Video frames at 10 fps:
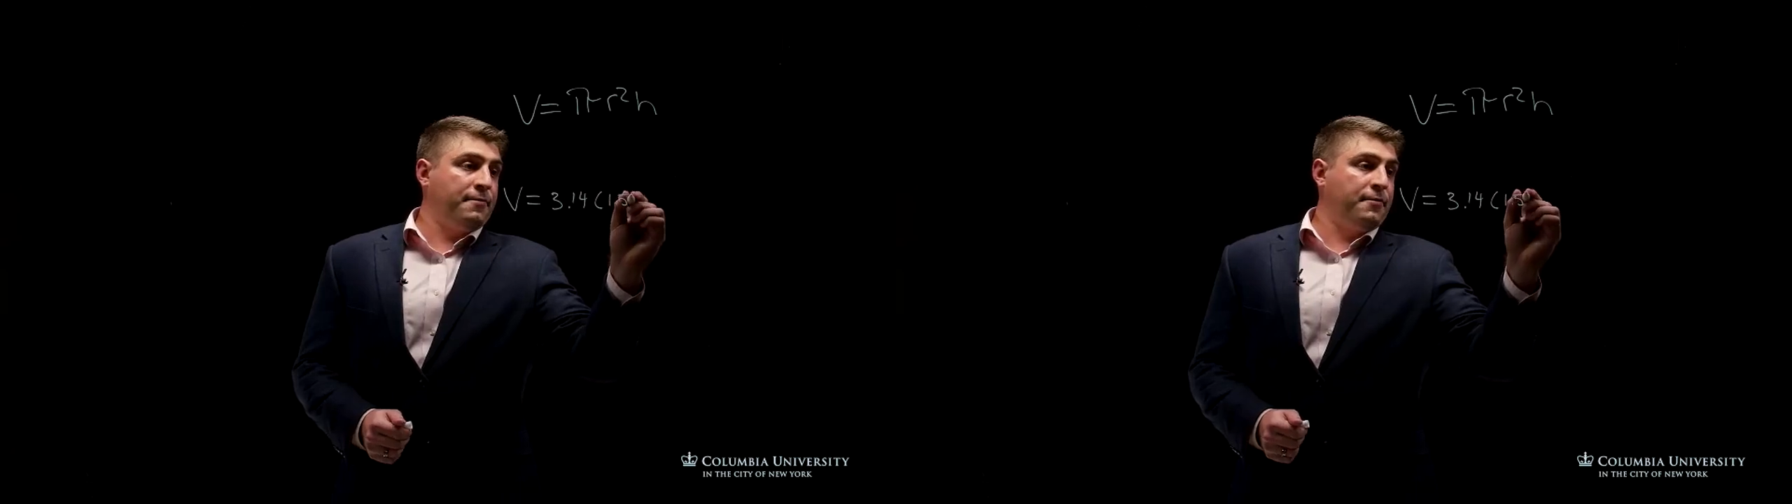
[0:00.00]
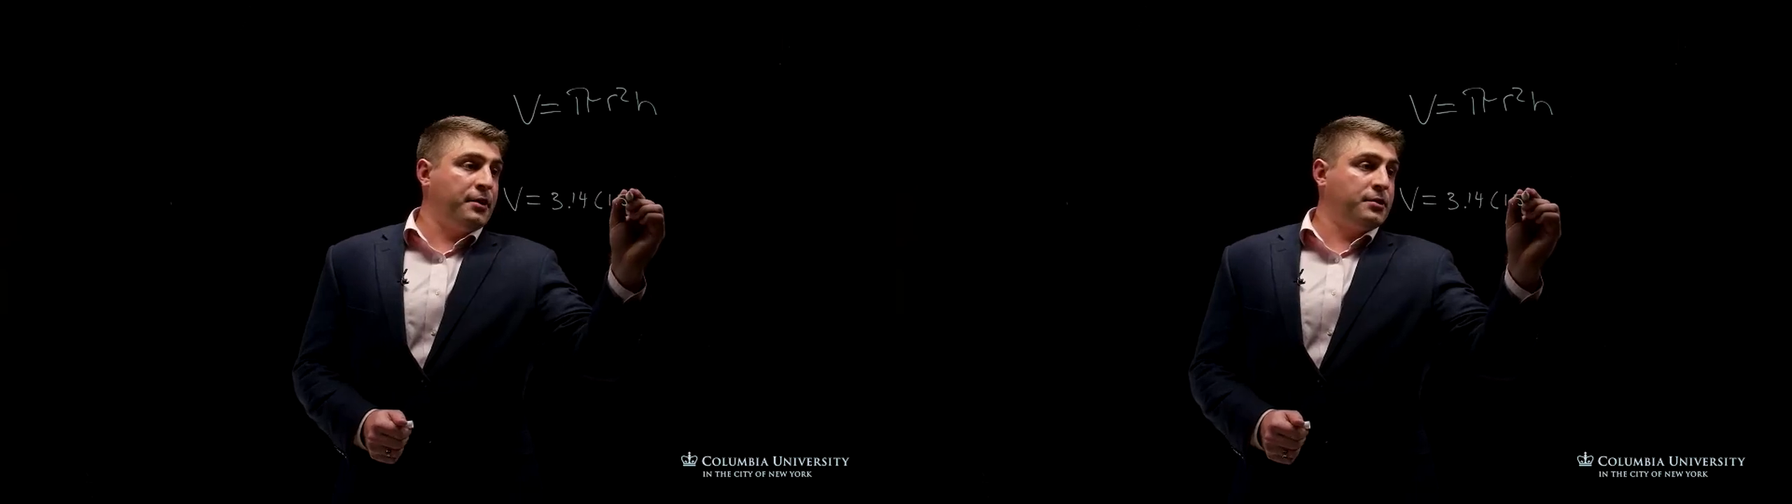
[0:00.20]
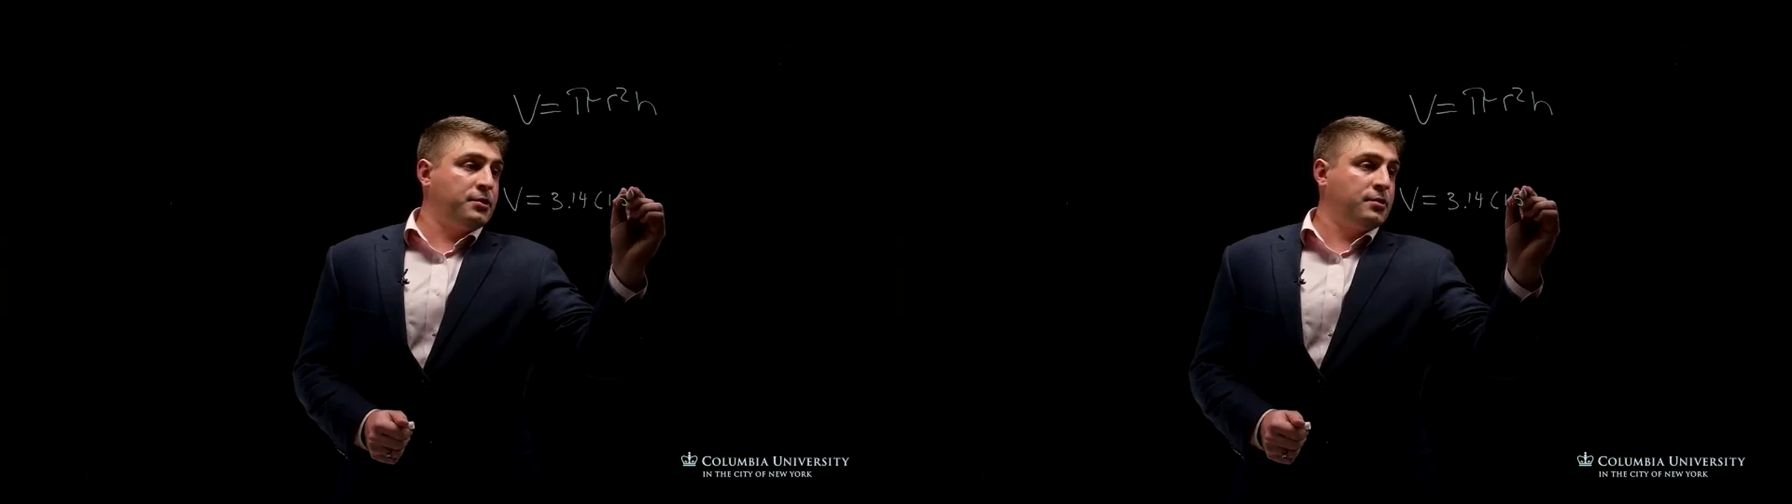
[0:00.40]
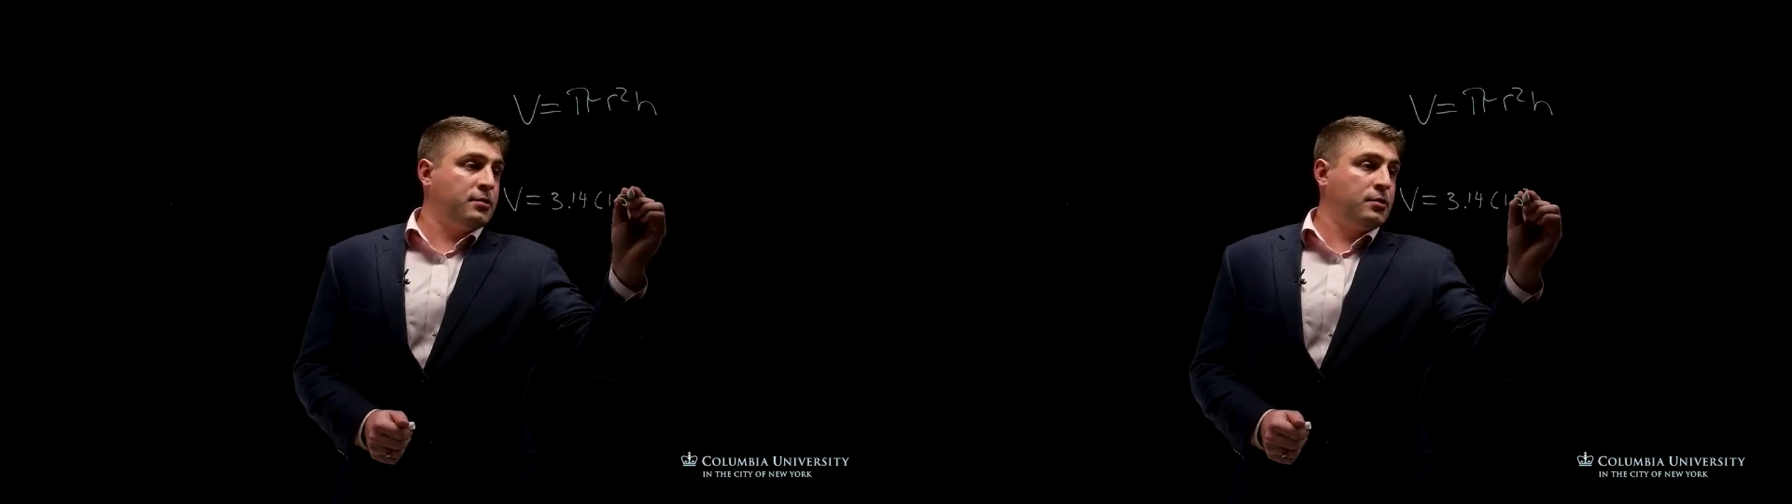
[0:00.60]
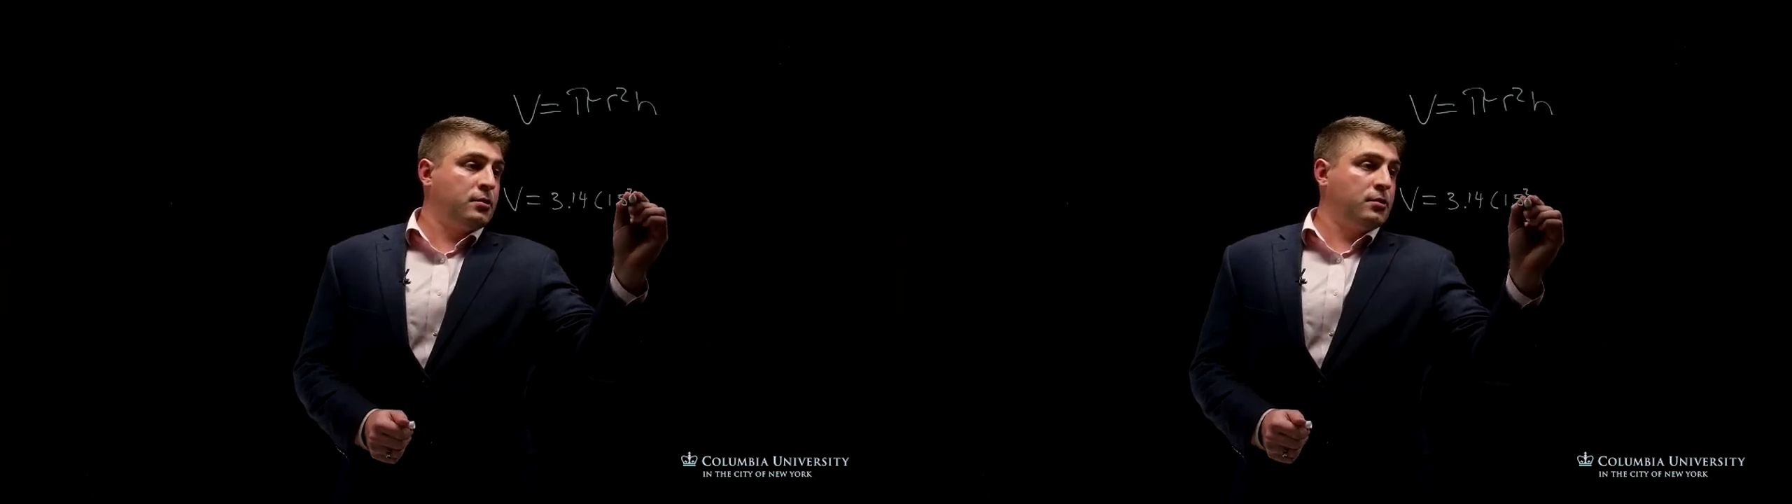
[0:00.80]
feet
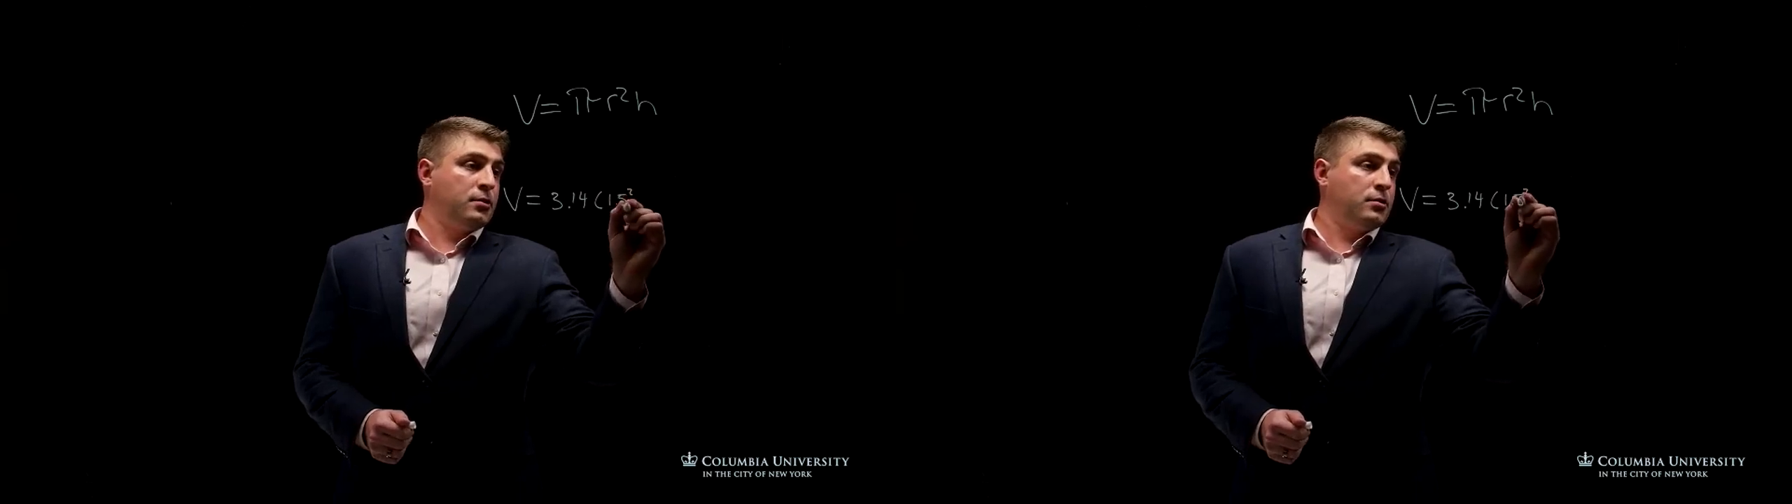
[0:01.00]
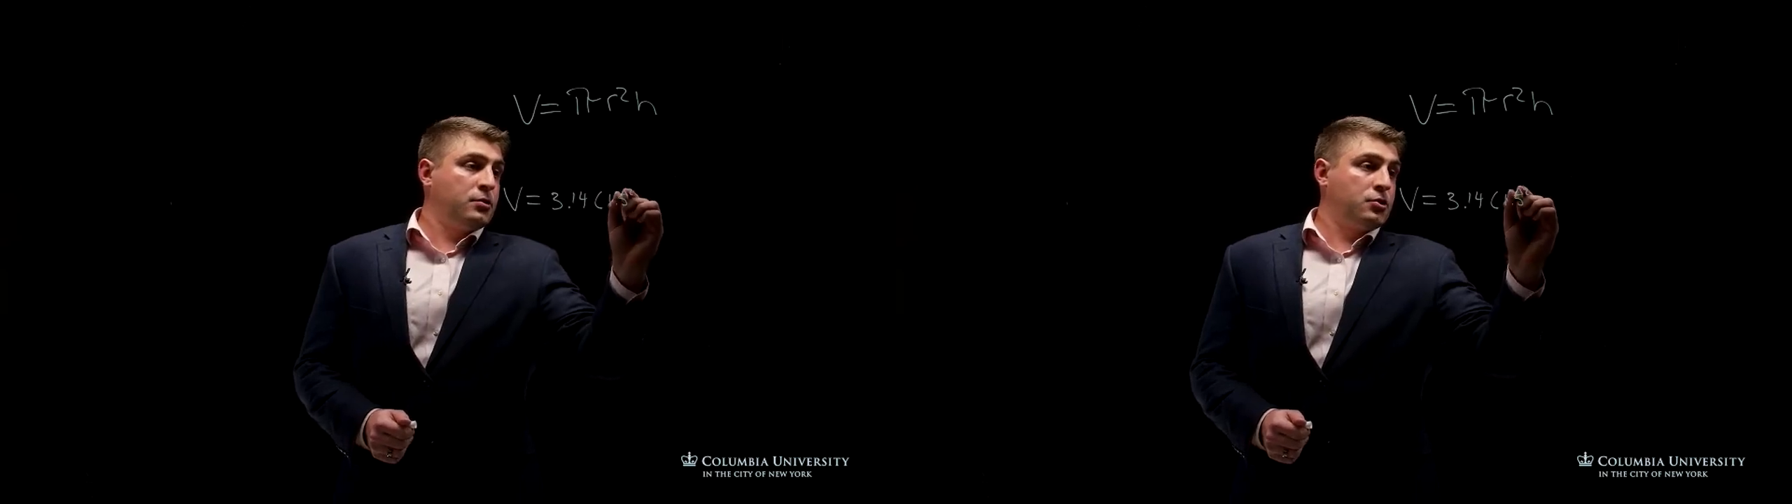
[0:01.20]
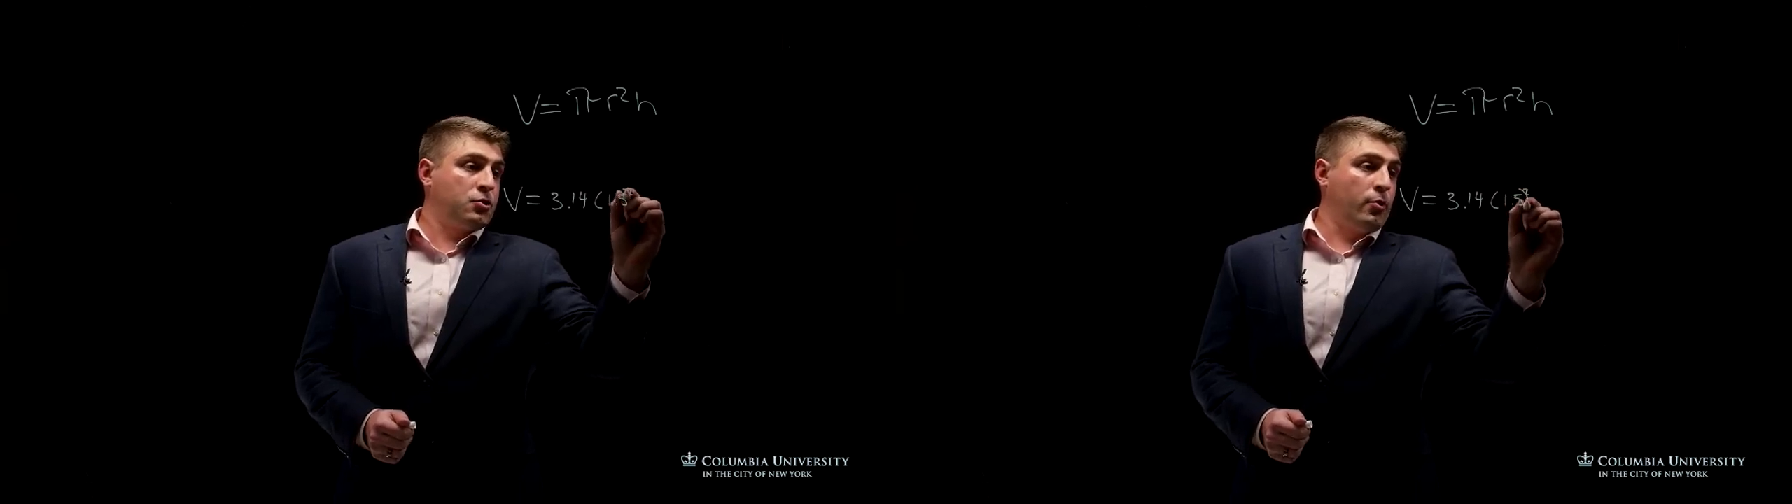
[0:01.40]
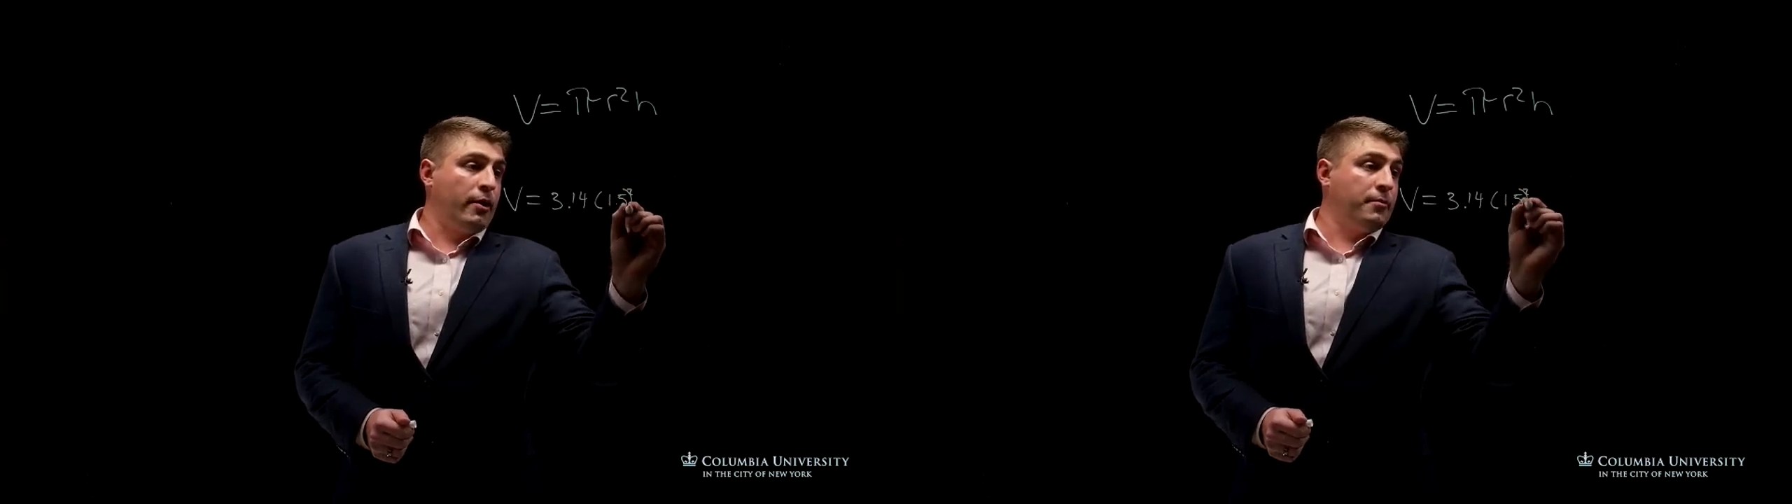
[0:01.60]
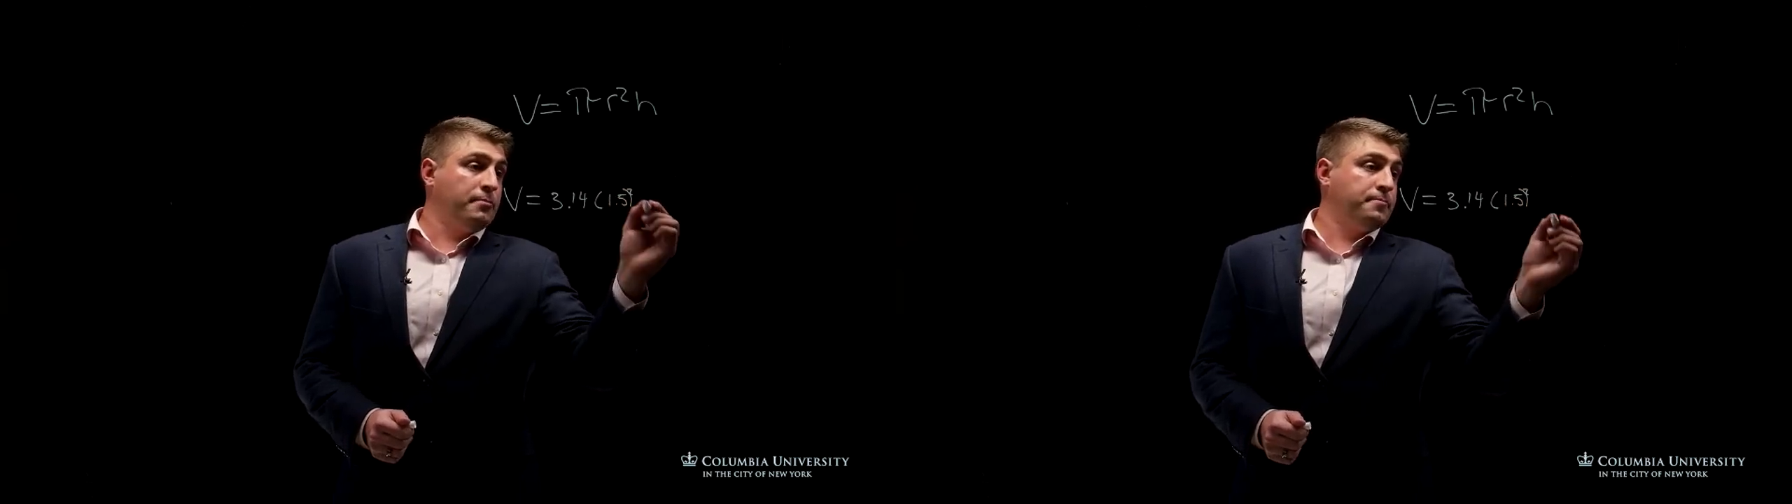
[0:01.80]
squared